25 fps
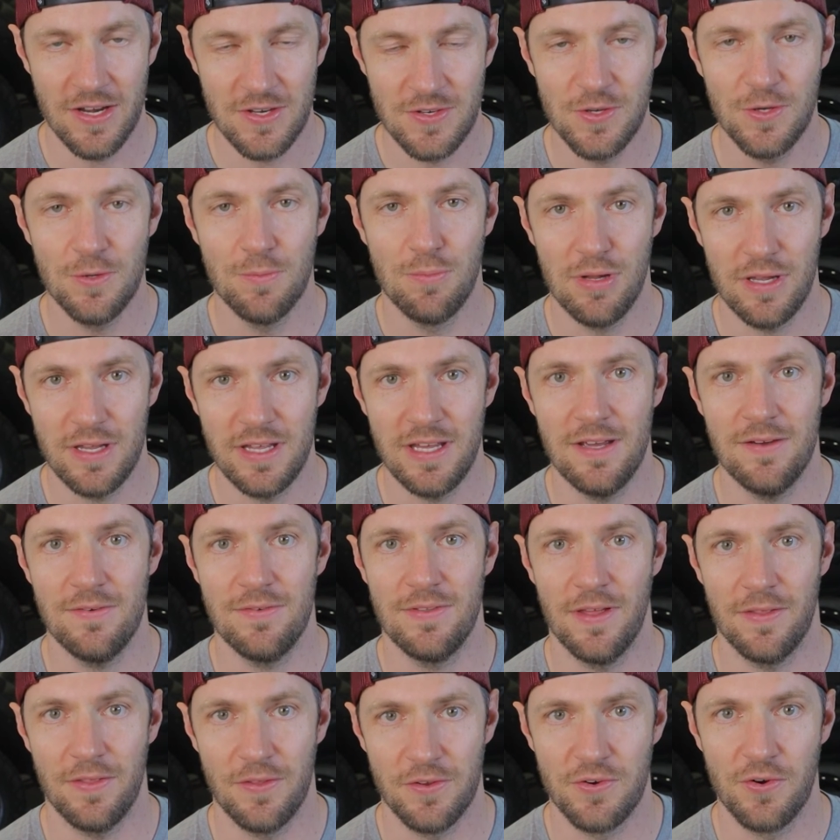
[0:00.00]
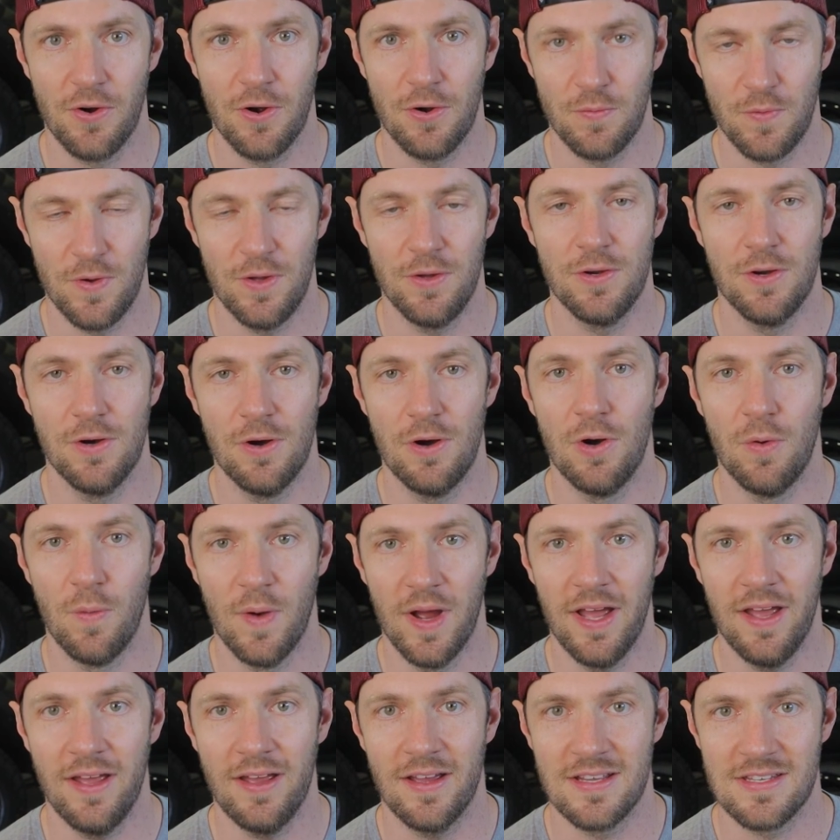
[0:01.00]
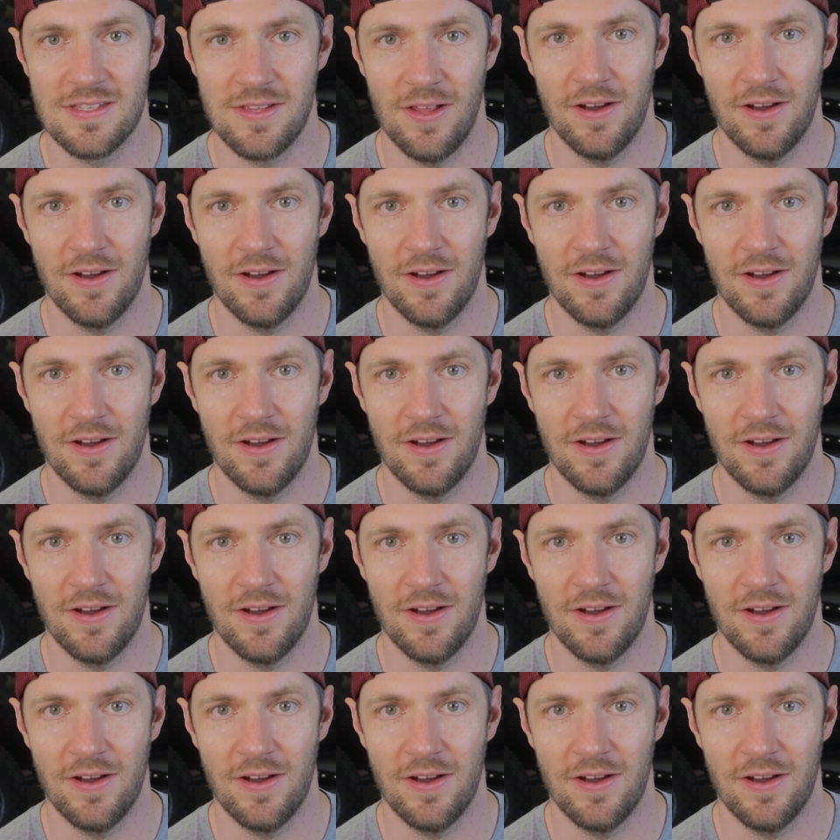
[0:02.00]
do believe that the drone will go away as